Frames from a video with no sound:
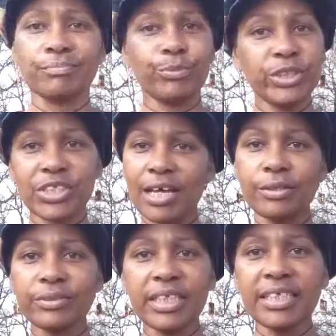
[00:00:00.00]
which I
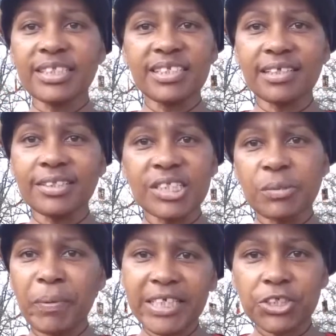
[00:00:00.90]
don't think is nothing
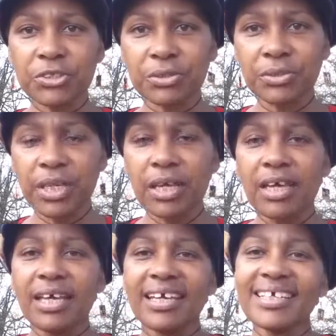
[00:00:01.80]
special,
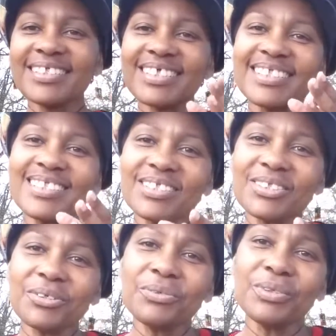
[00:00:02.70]
is a
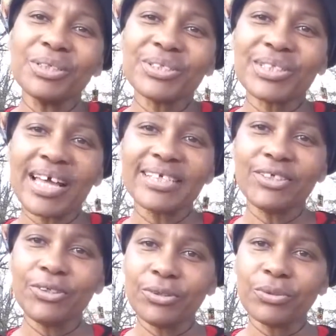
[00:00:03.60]
sister who looks
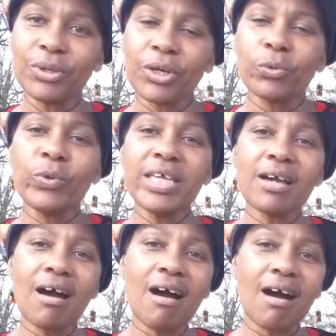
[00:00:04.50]
like you. We
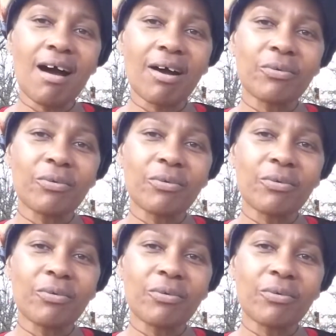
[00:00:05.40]
are